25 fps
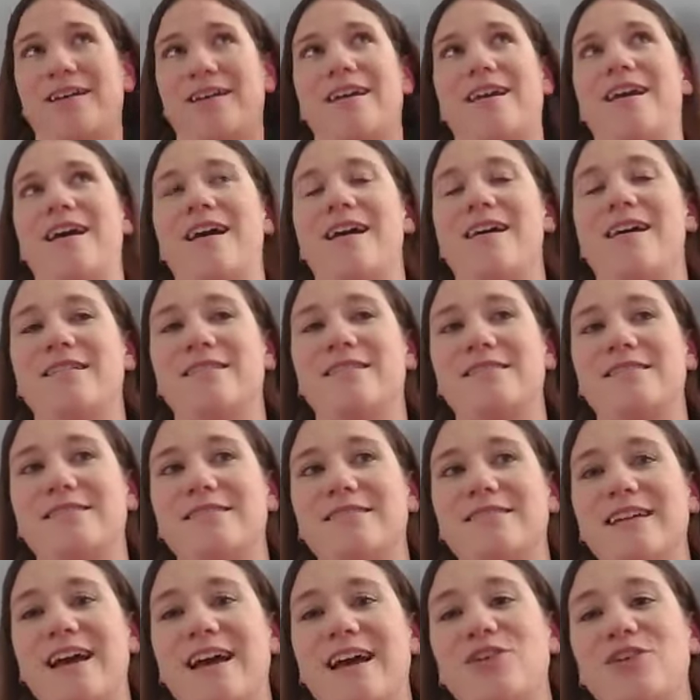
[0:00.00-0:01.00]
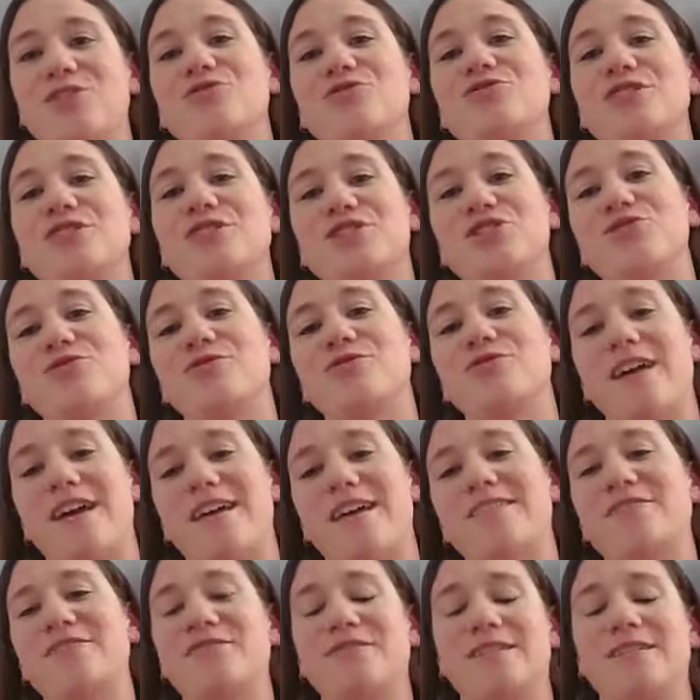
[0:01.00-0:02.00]
And I usually do an
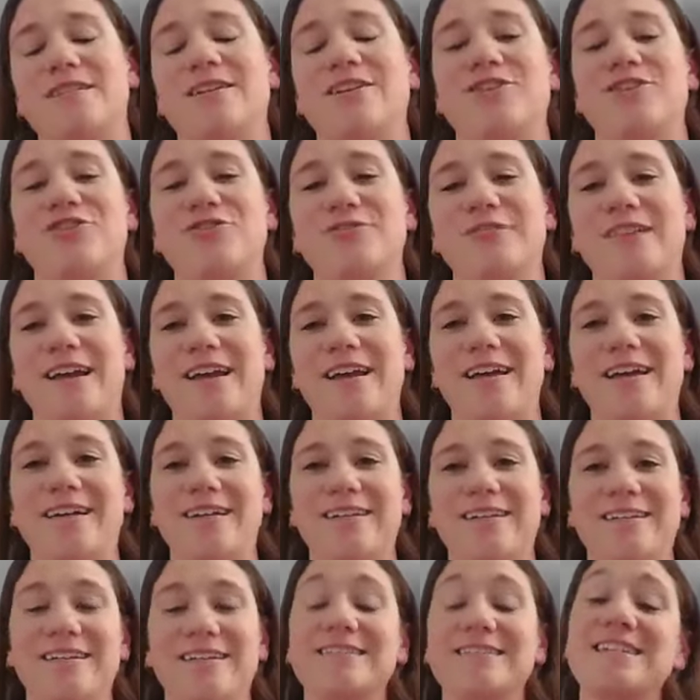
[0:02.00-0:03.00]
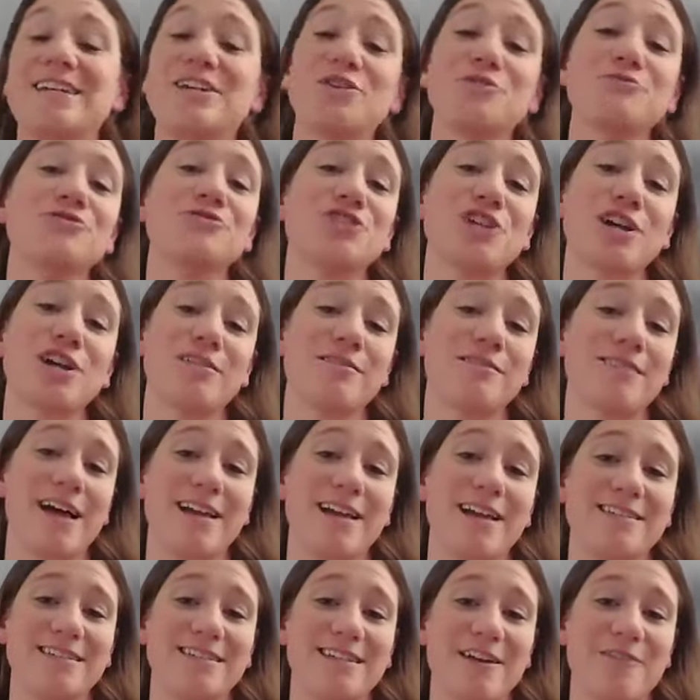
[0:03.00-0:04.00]
end of the year, like, cause I don't share a
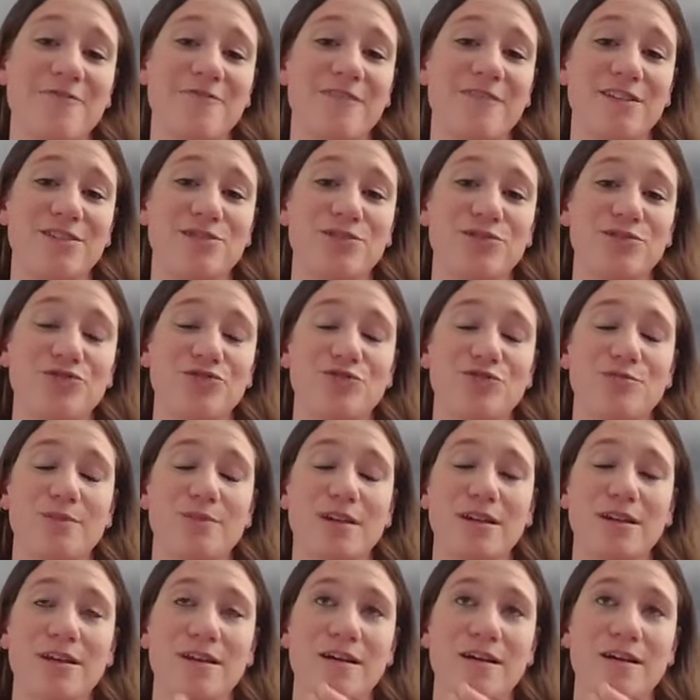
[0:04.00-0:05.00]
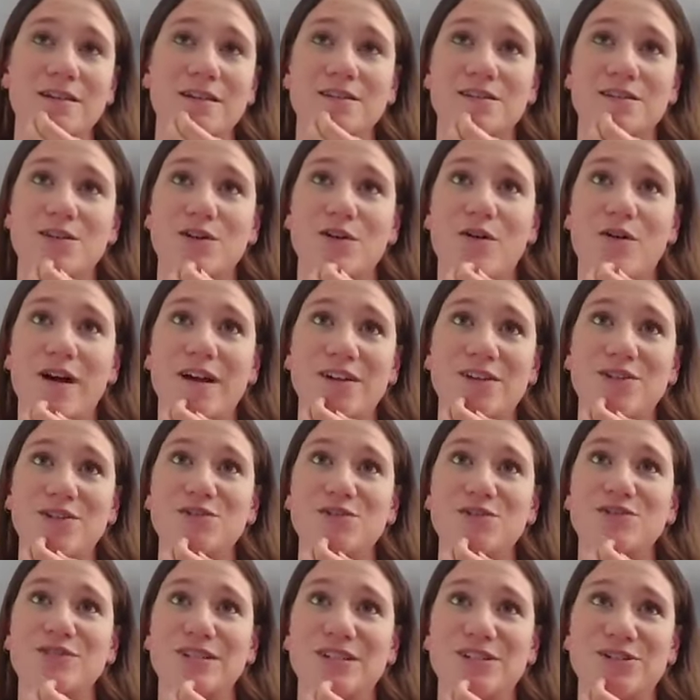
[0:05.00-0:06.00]
lot of stuff on social media. So I
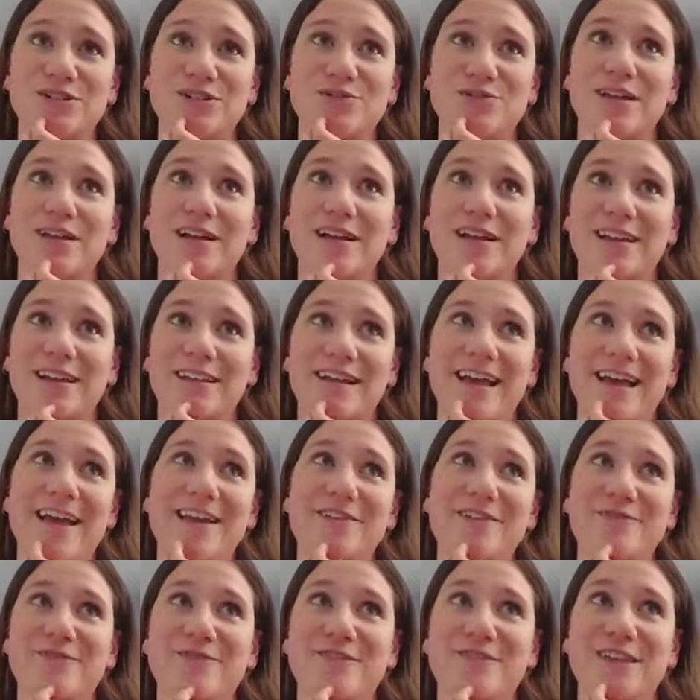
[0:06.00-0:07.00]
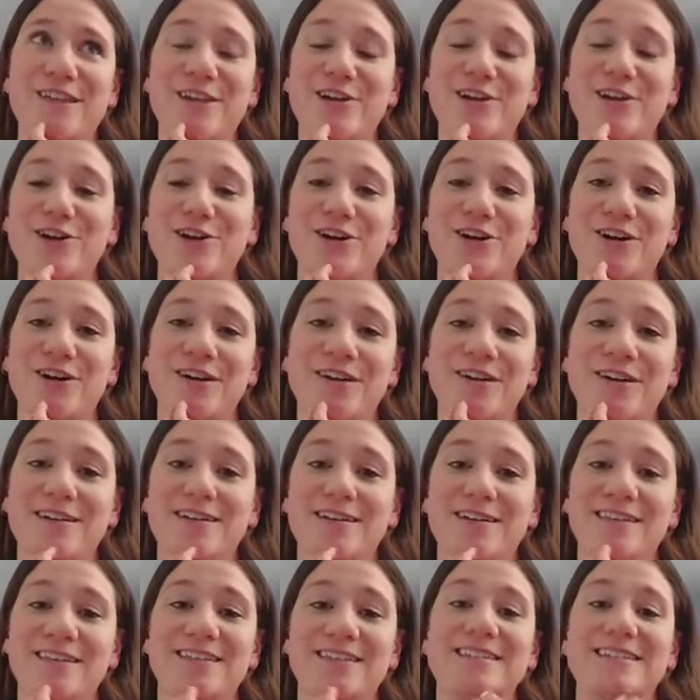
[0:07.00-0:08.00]
usually do like an end of the year,
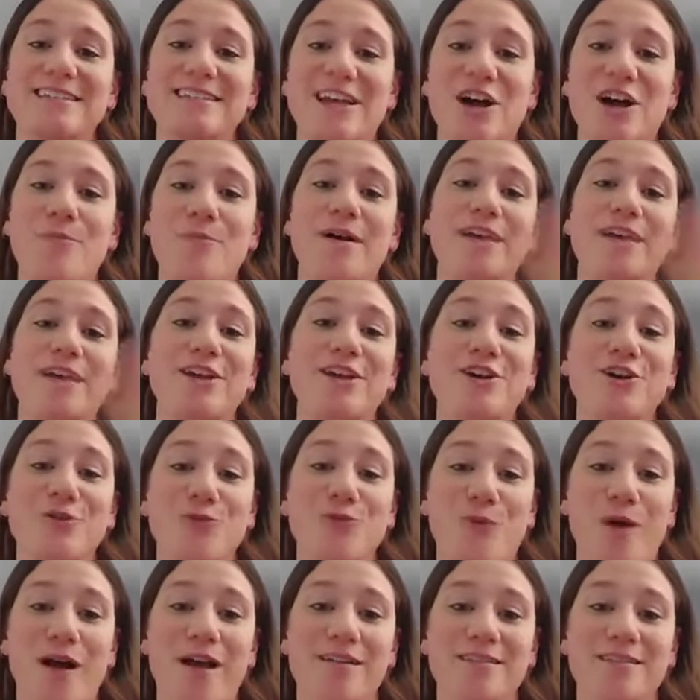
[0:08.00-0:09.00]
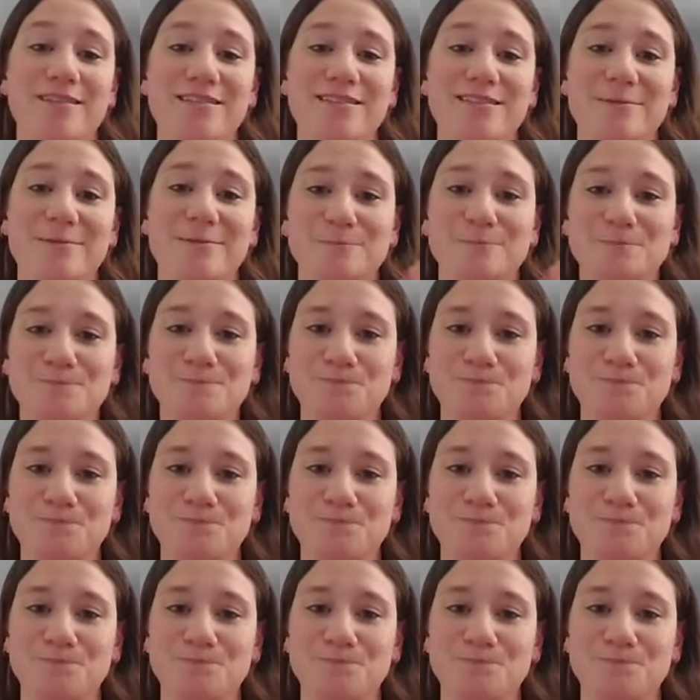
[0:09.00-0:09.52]
this is how my year went.